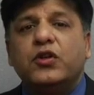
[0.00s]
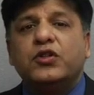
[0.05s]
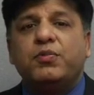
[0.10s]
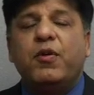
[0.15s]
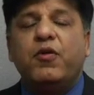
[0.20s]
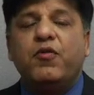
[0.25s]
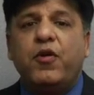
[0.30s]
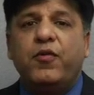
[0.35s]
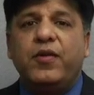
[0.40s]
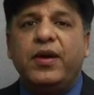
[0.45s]

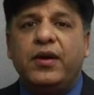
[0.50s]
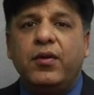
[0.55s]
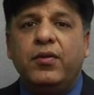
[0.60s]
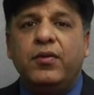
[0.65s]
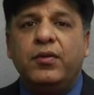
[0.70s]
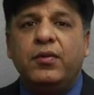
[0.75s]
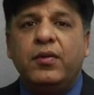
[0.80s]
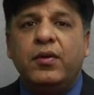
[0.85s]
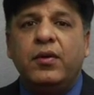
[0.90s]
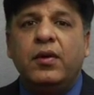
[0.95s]
before we go,
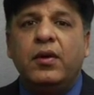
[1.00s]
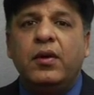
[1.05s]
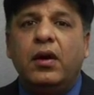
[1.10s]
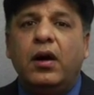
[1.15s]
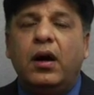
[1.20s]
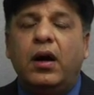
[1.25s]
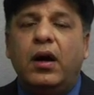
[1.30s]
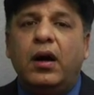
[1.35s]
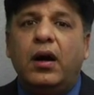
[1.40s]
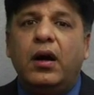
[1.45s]

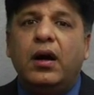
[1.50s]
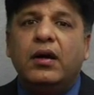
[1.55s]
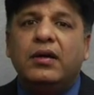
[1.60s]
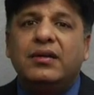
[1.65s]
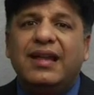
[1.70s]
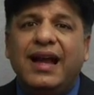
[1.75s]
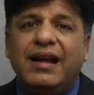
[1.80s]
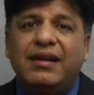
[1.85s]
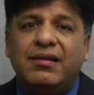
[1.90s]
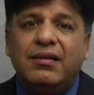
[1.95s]

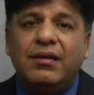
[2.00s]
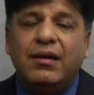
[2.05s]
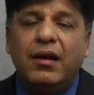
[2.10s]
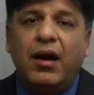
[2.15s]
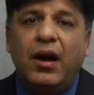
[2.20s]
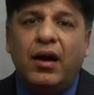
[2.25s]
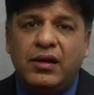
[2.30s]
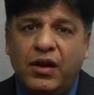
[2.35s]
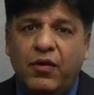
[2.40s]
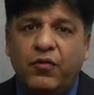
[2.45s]
that
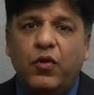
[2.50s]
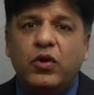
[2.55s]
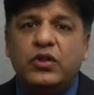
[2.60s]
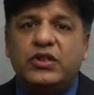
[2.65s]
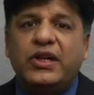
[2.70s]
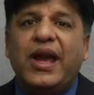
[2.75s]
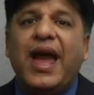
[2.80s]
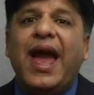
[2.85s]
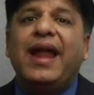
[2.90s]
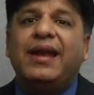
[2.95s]
a divorce
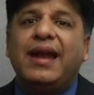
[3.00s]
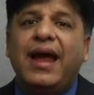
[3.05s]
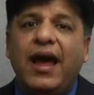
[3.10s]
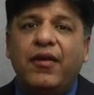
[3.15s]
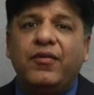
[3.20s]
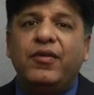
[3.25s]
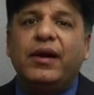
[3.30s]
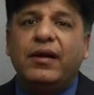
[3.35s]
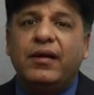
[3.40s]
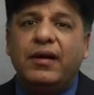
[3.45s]
can
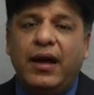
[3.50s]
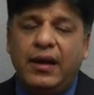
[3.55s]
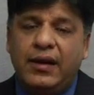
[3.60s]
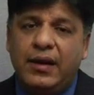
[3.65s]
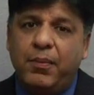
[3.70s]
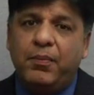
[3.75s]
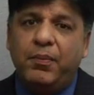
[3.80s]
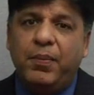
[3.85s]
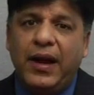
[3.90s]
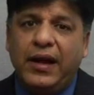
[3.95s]
have an
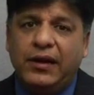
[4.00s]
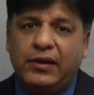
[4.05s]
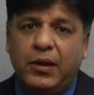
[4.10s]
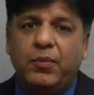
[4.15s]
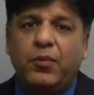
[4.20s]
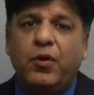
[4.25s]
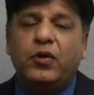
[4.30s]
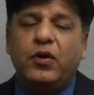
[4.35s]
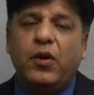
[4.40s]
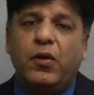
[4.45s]
impact
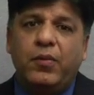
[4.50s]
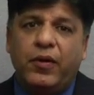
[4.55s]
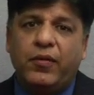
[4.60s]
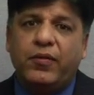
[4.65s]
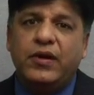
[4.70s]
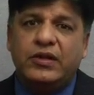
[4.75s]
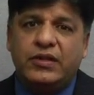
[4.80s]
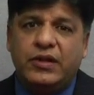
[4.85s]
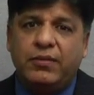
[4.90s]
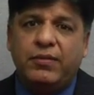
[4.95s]
upon your
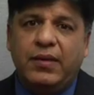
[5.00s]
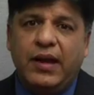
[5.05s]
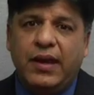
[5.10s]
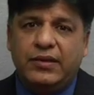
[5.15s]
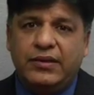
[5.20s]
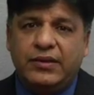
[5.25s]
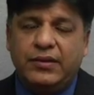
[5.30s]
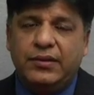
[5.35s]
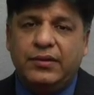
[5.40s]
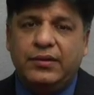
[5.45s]
immigration
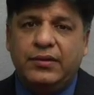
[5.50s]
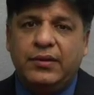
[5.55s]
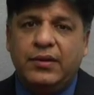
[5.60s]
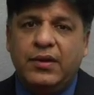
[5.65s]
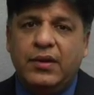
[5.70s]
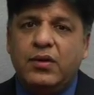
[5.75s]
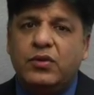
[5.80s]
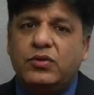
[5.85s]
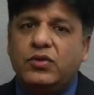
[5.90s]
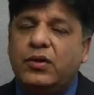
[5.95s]
matter.
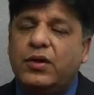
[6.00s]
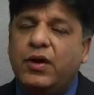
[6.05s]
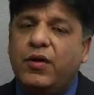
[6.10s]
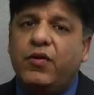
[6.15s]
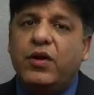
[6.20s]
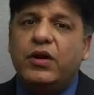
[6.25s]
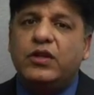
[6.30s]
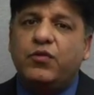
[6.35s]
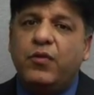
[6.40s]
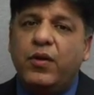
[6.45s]
So therefore,
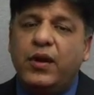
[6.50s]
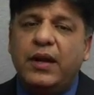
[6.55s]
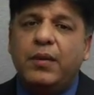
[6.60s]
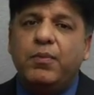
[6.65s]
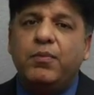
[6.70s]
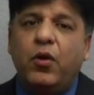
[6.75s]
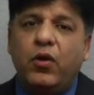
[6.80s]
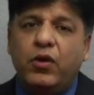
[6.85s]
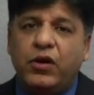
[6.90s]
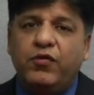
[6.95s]
it's very
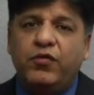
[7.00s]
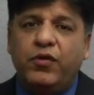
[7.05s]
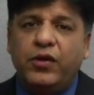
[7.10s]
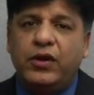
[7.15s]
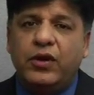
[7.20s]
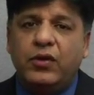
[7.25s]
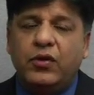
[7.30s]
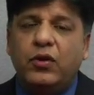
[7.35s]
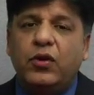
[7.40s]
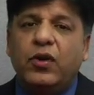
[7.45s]
important for you
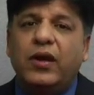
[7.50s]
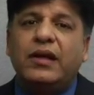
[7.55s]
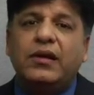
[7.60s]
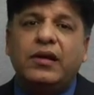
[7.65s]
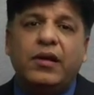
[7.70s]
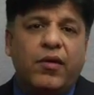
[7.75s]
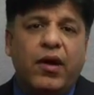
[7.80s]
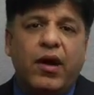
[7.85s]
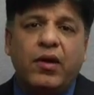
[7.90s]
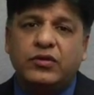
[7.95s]
to look at the
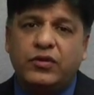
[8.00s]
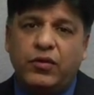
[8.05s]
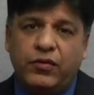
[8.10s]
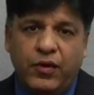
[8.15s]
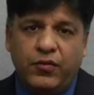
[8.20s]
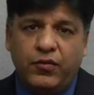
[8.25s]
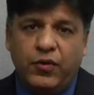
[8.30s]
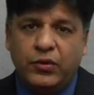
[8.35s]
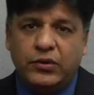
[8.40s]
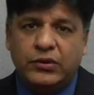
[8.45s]
grounds of
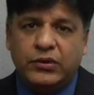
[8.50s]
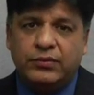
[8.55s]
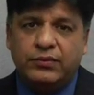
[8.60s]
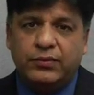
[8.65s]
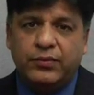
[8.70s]
divorce.